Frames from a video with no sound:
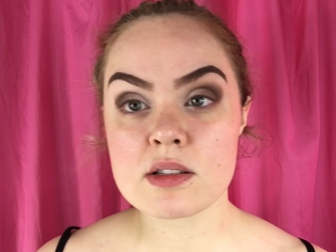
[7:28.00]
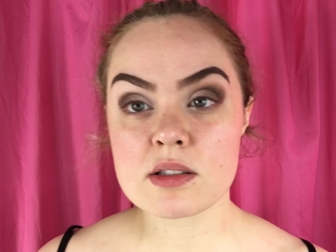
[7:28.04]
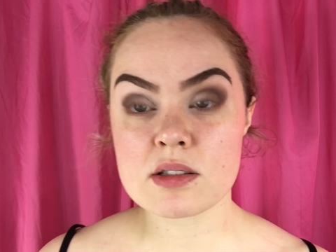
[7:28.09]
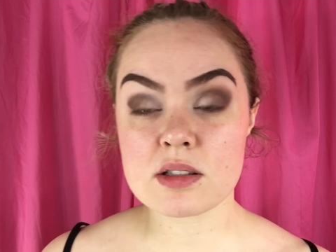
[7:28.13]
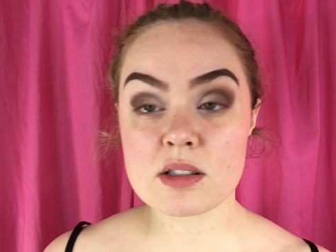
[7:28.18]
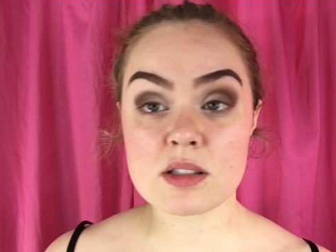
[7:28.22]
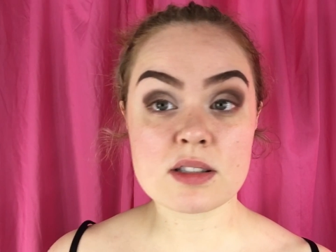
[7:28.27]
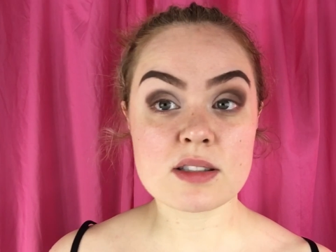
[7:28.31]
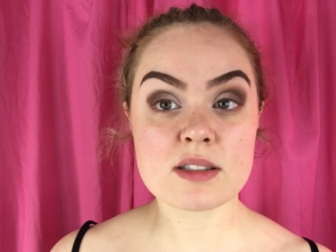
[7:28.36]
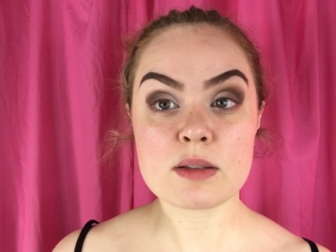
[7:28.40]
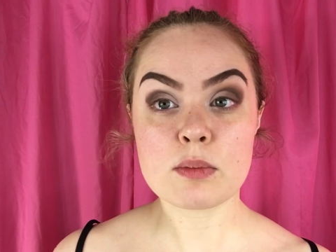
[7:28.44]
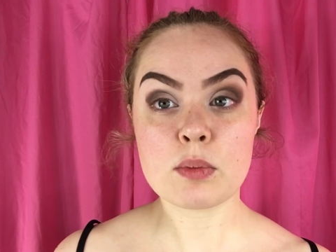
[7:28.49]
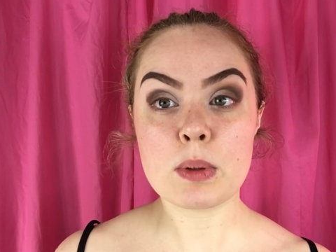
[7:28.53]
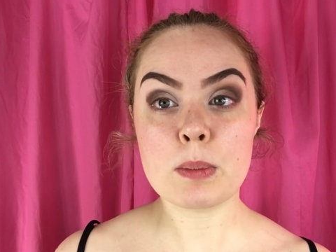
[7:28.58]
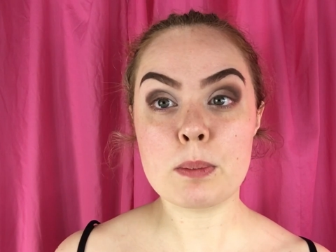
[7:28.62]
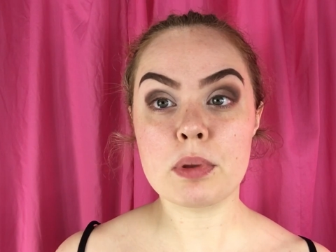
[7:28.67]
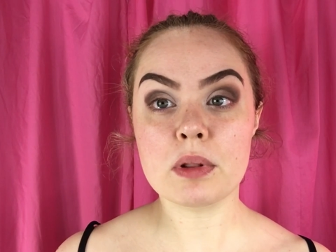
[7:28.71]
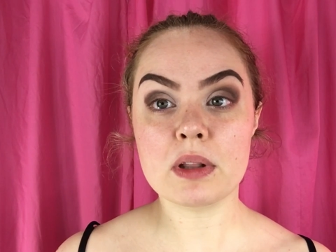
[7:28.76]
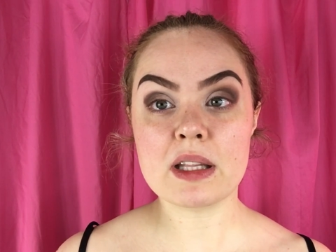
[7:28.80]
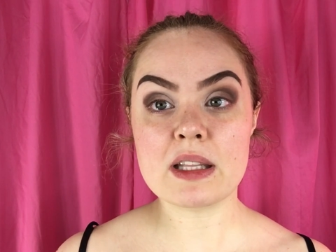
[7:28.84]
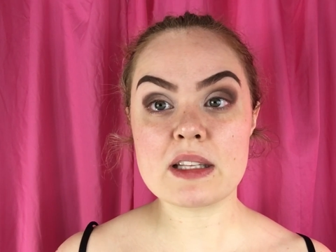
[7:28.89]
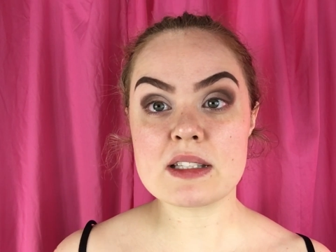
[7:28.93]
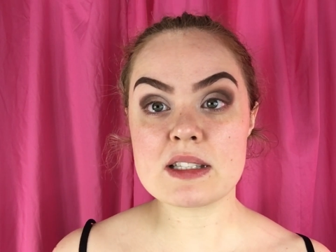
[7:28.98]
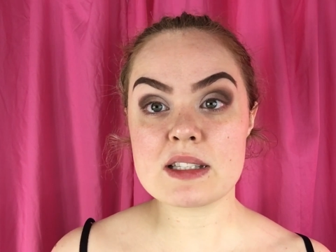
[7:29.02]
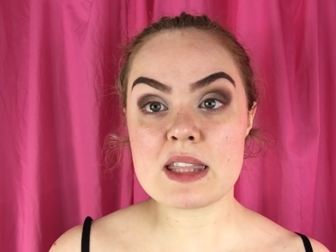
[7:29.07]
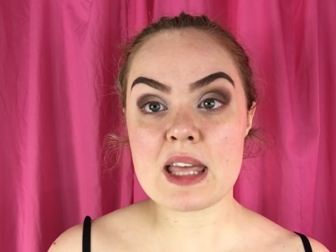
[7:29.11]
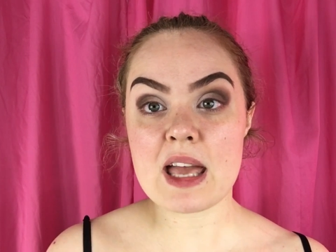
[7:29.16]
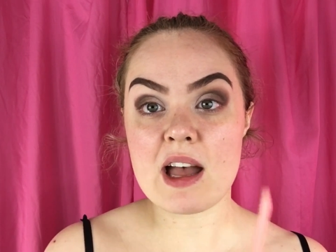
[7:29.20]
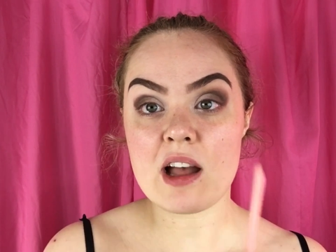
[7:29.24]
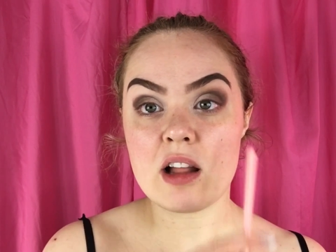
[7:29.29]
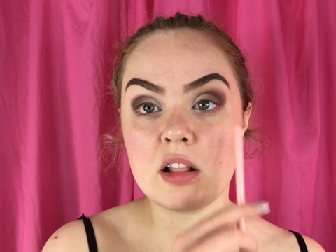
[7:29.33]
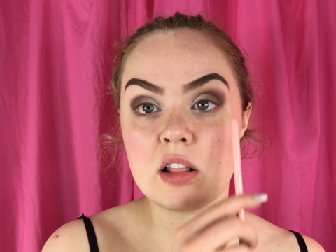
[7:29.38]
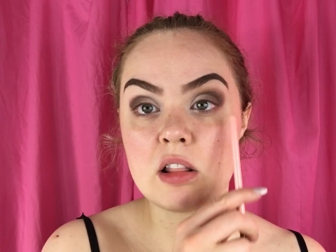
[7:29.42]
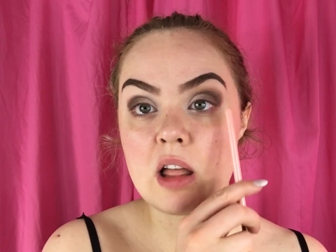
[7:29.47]
So you can see we blended
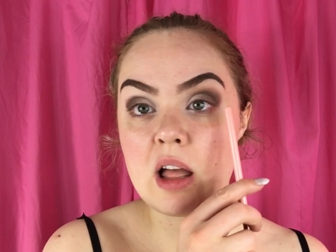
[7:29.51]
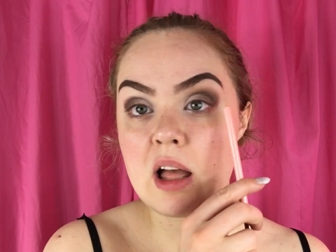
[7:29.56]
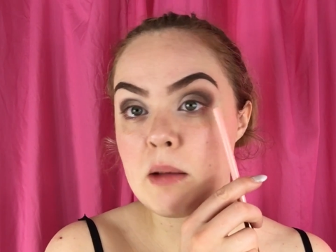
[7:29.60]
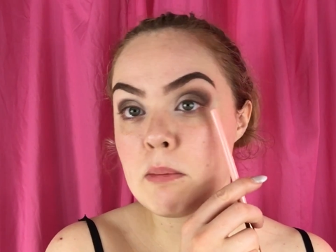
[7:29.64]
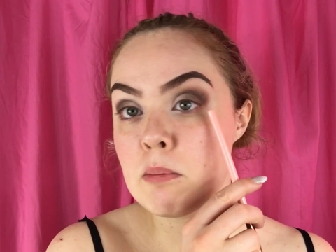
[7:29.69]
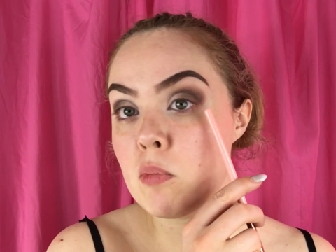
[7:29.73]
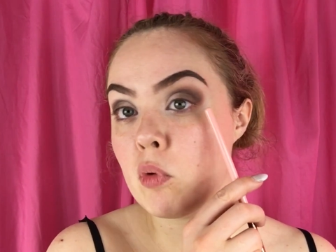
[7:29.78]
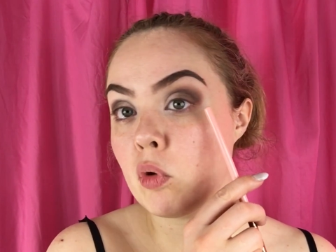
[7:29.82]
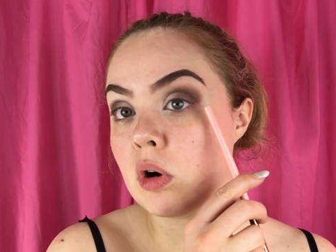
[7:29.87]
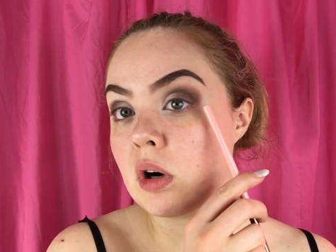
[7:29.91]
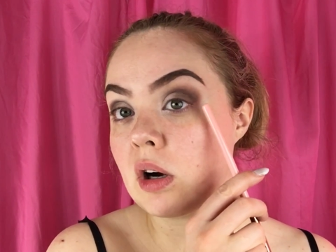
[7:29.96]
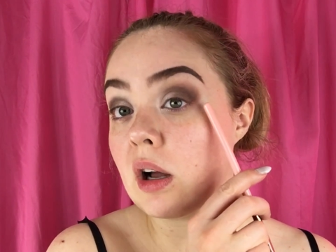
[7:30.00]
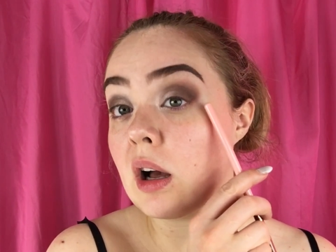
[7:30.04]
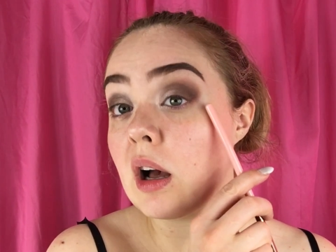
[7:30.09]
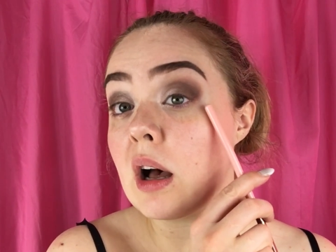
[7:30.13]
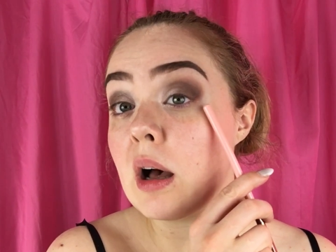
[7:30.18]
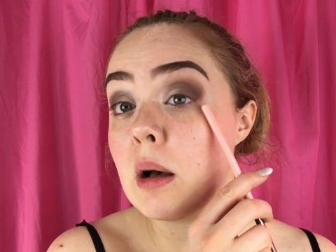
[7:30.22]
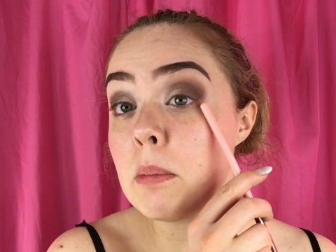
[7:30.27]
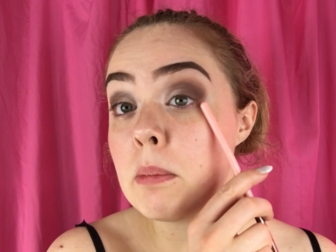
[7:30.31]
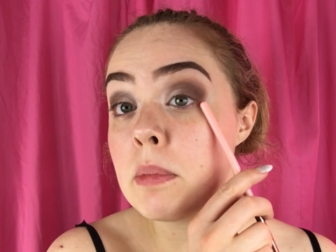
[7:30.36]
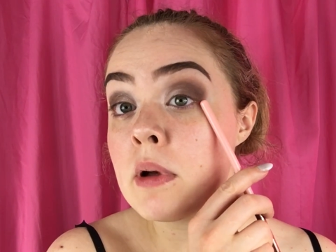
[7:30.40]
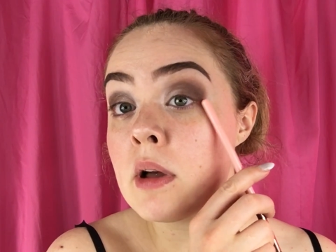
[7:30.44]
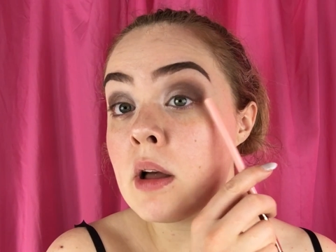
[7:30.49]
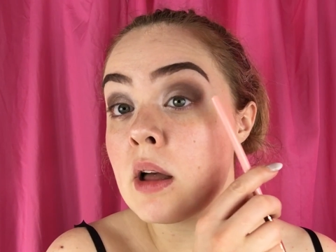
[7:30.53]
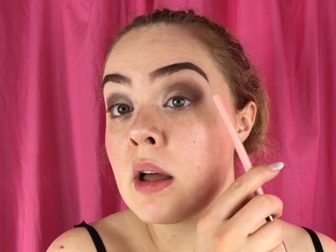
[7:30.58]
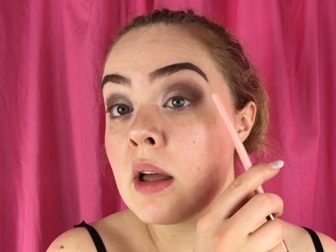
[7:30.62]
that a lot more up